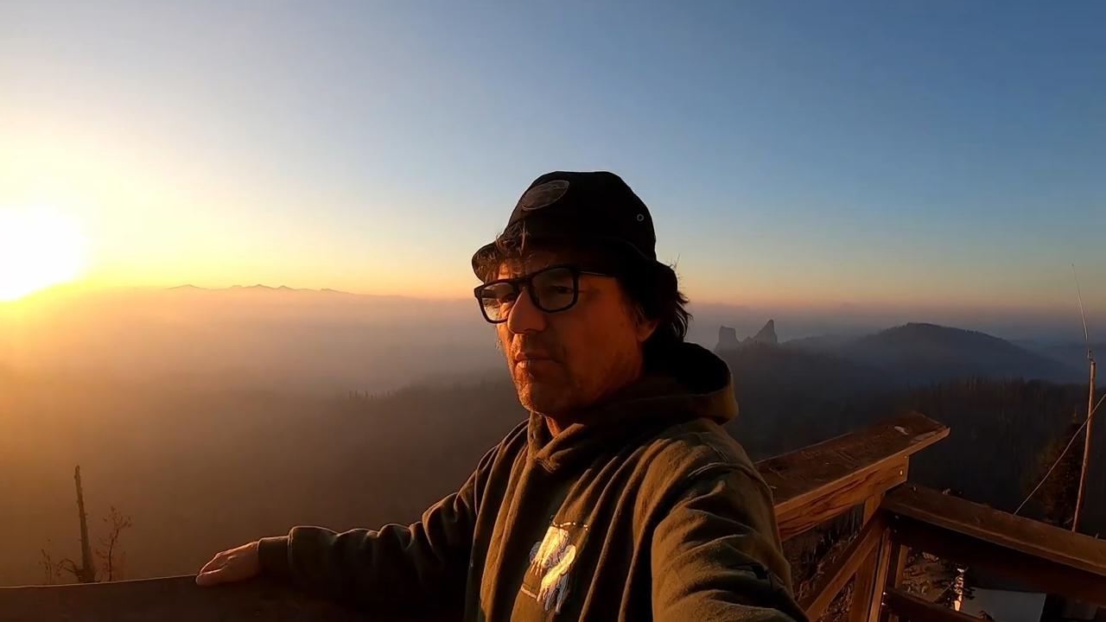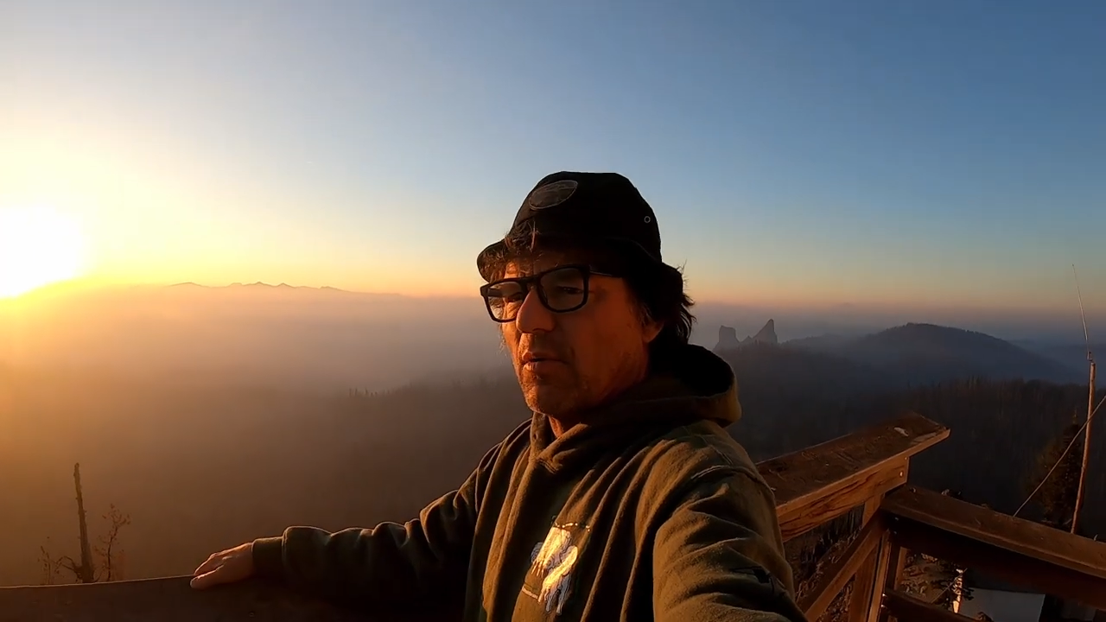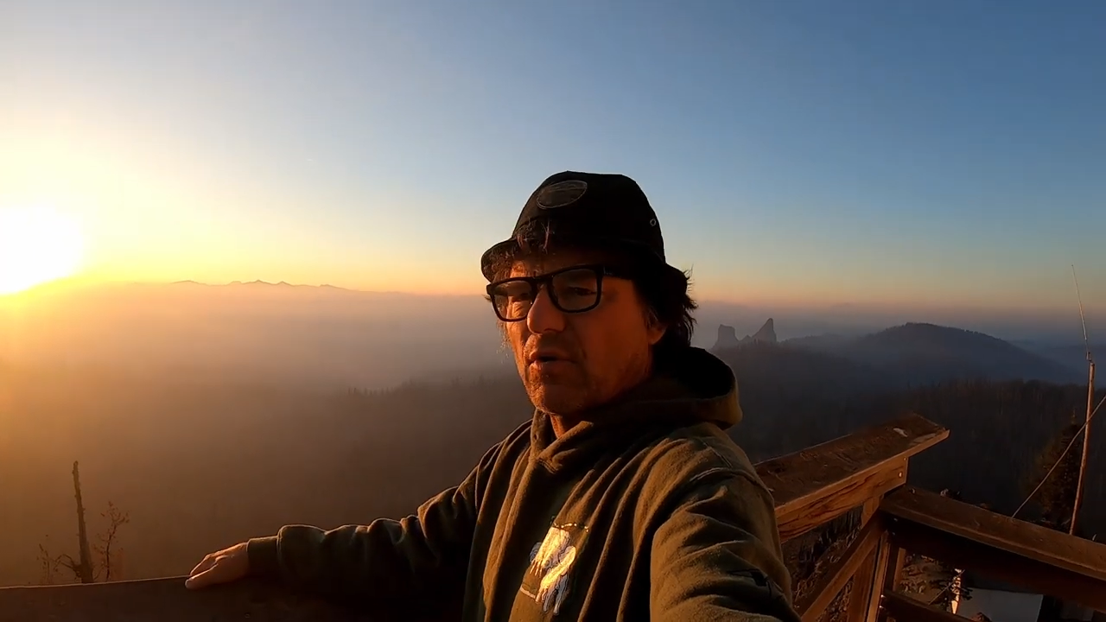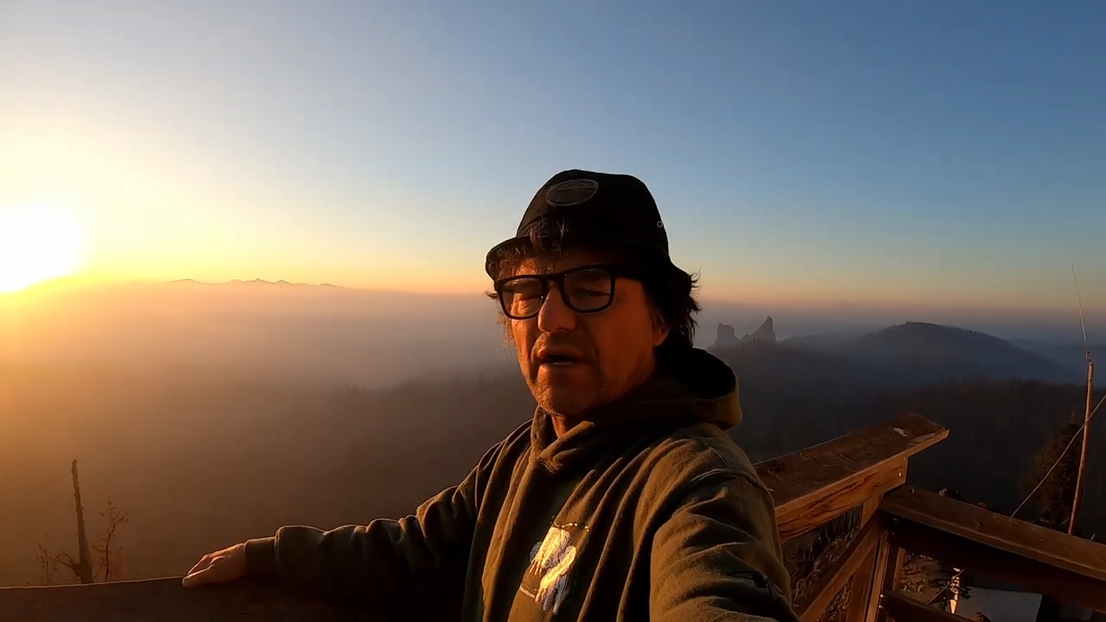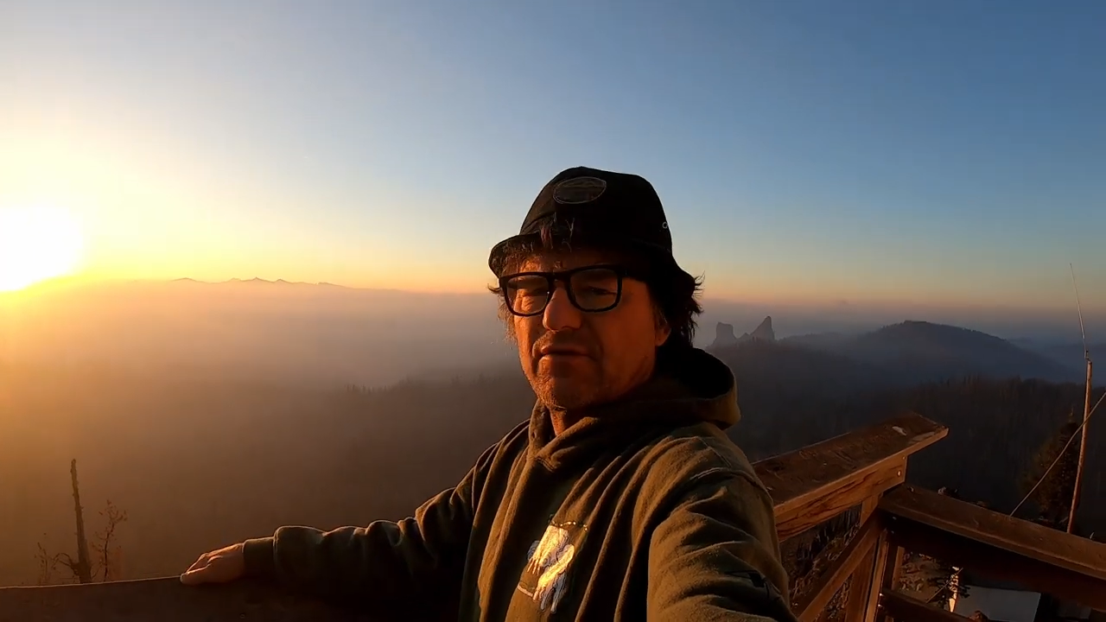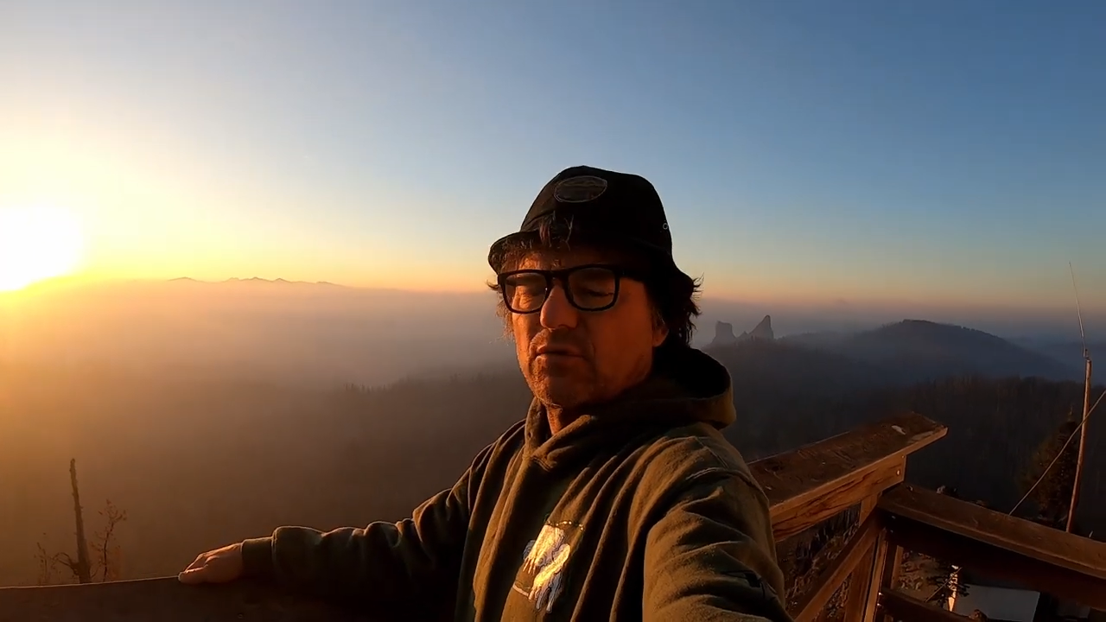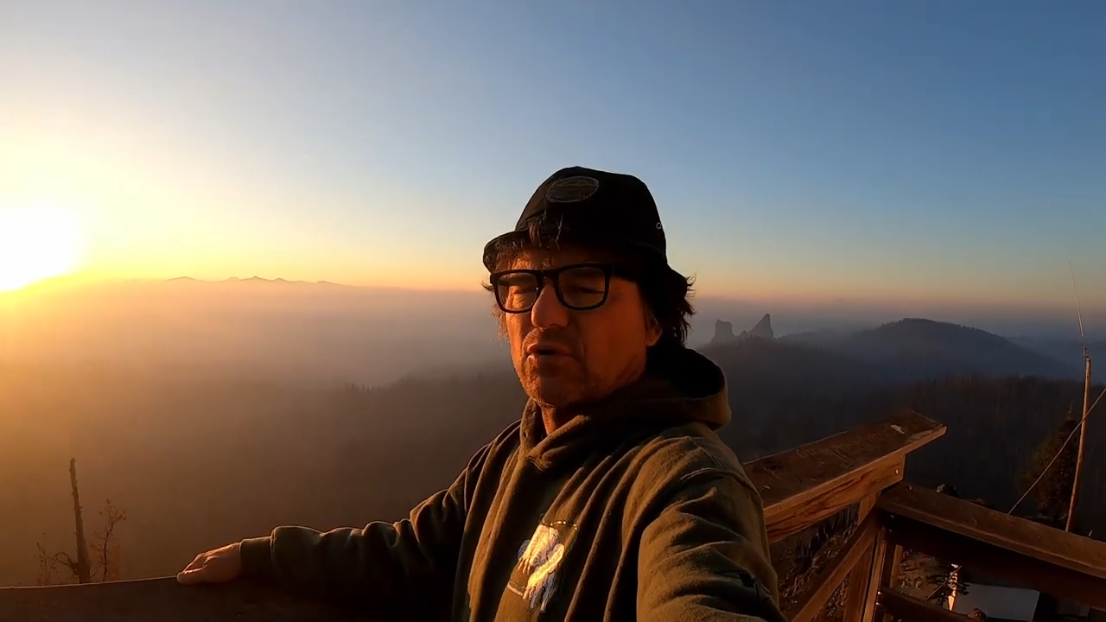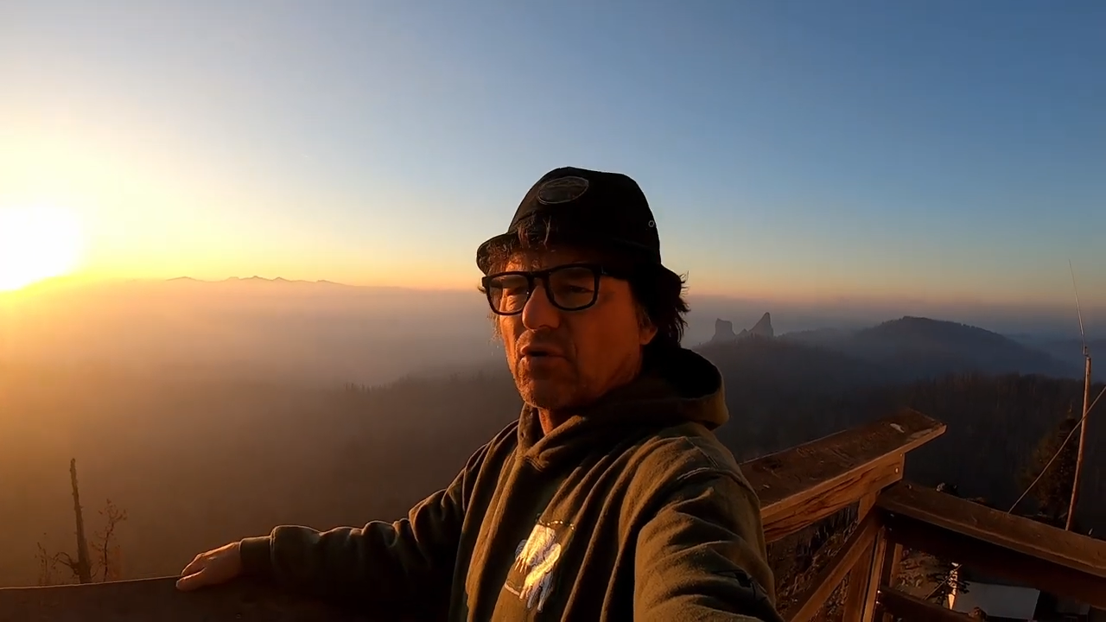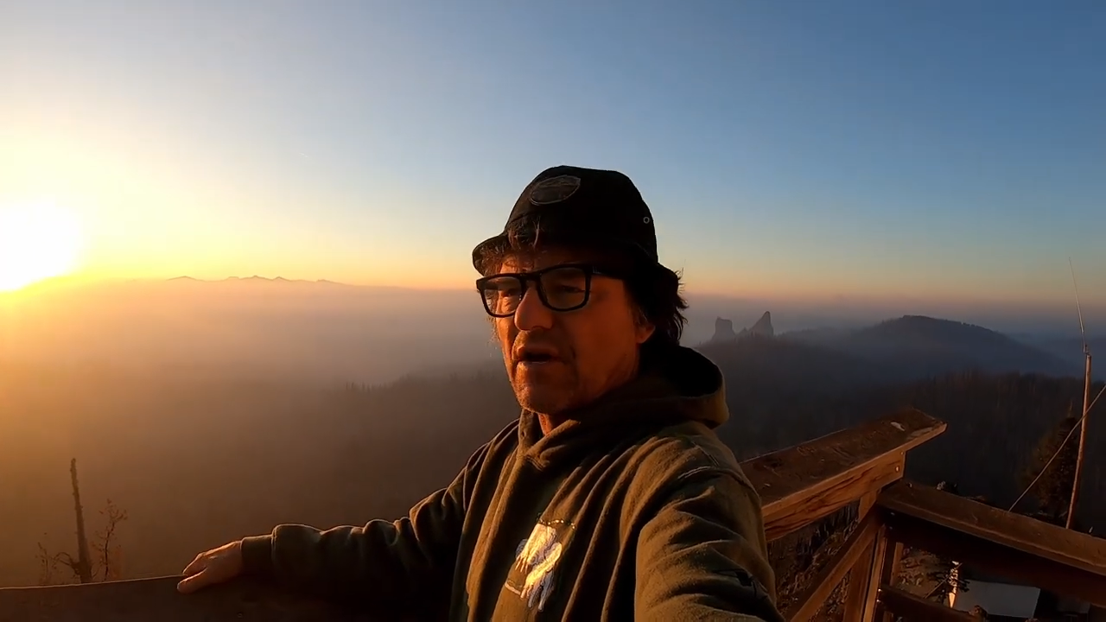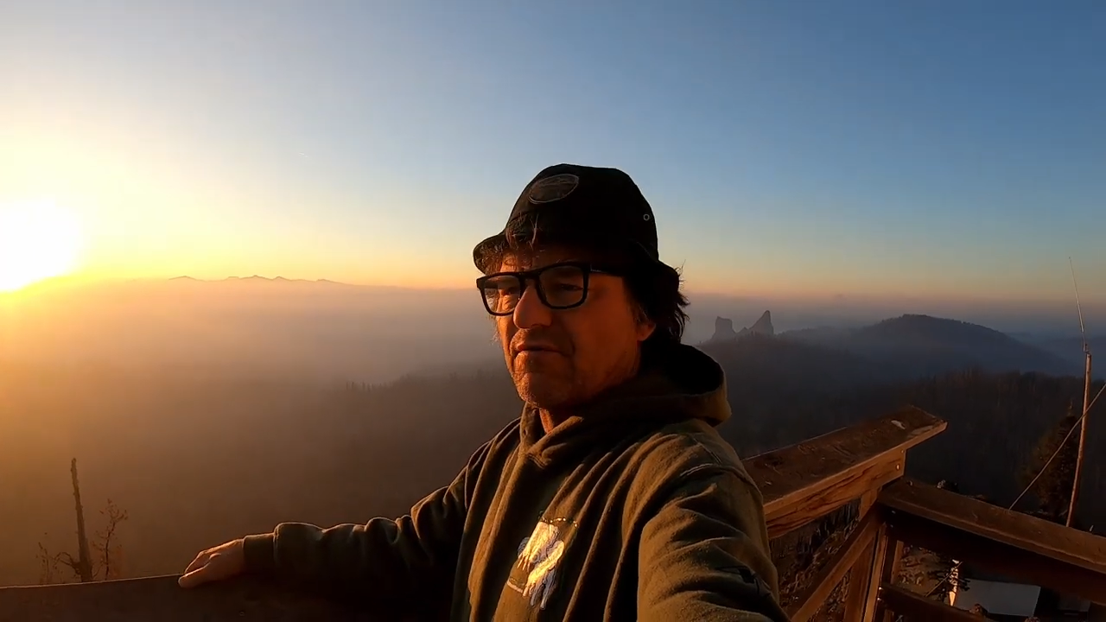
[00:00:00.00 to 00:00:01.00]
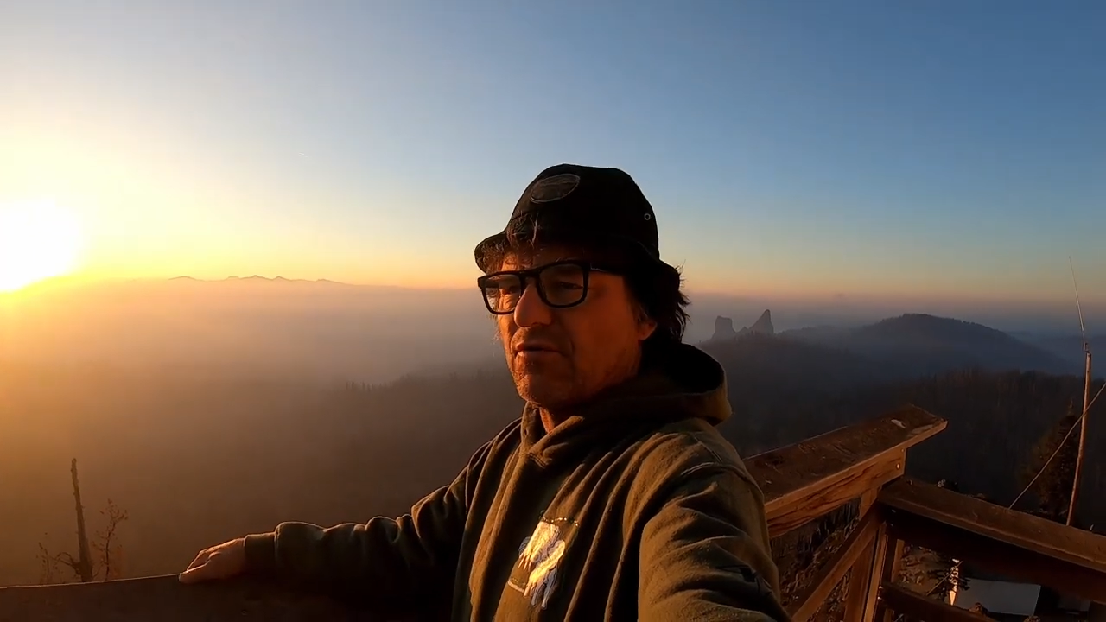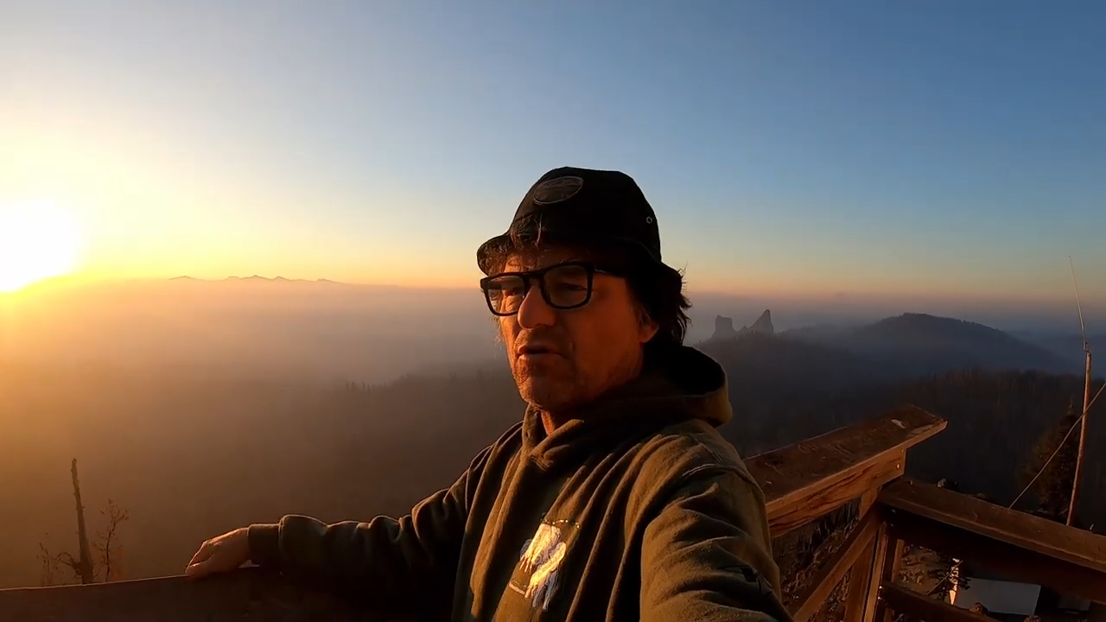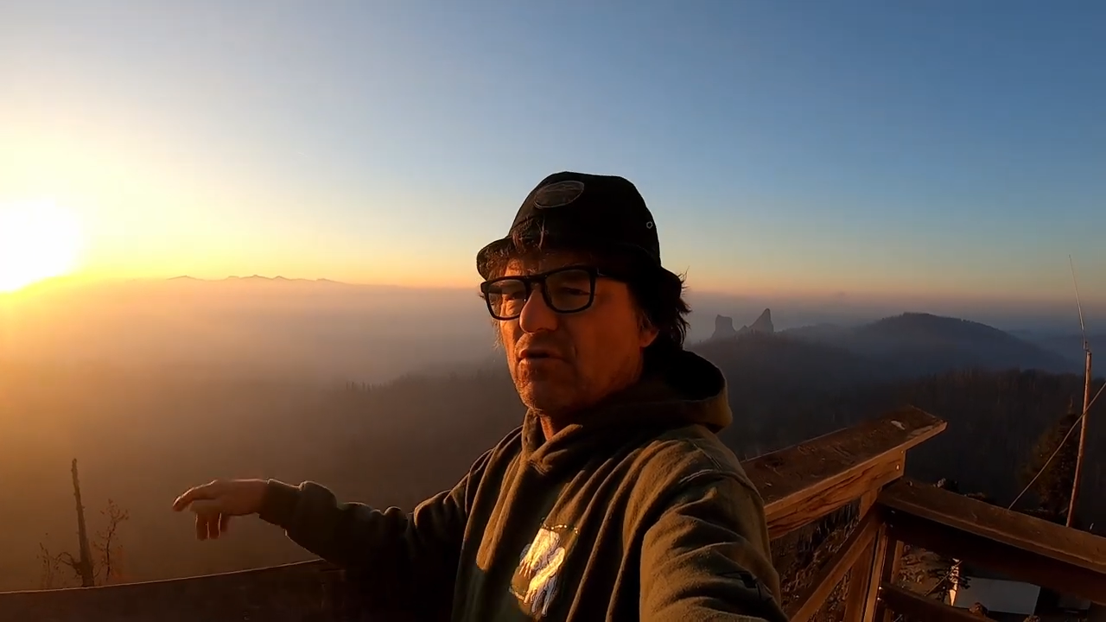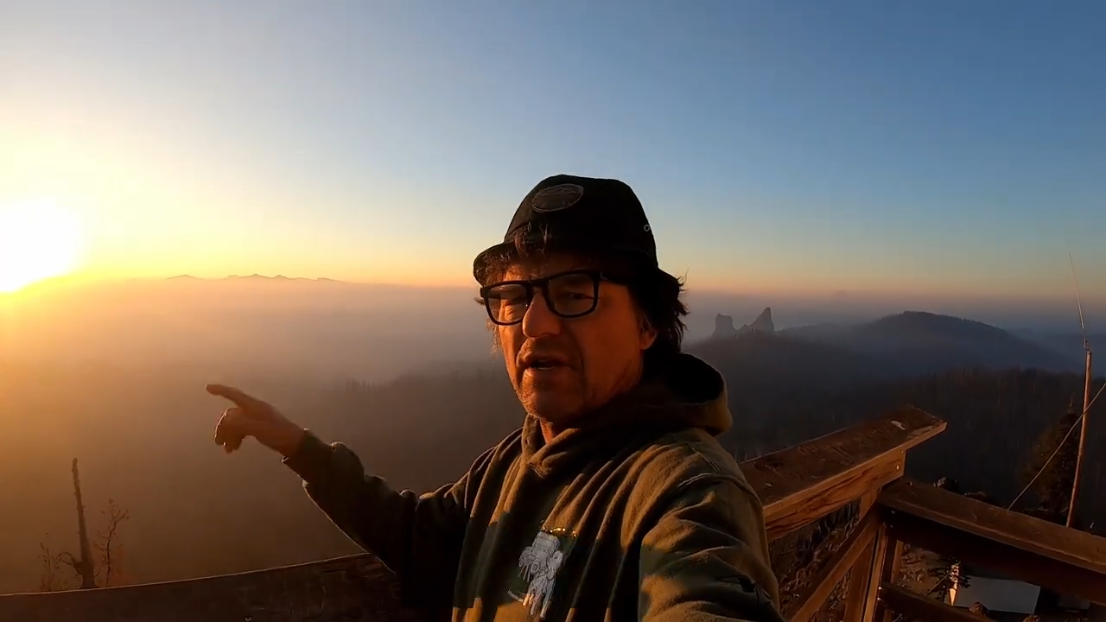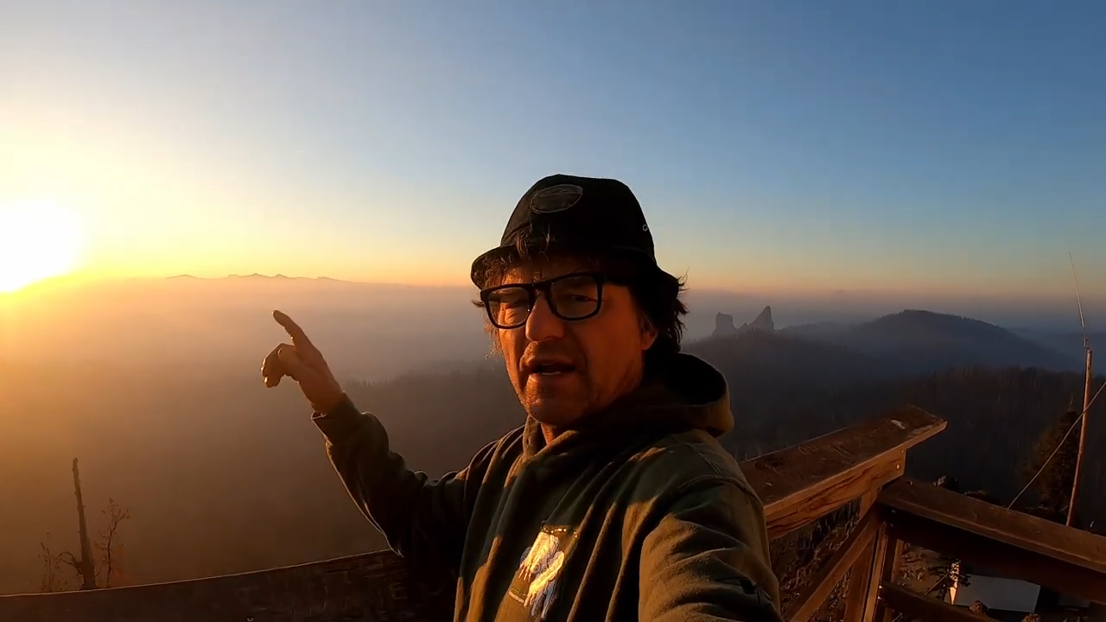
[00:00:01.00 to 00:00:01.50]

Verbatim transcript: but we're going to have some great food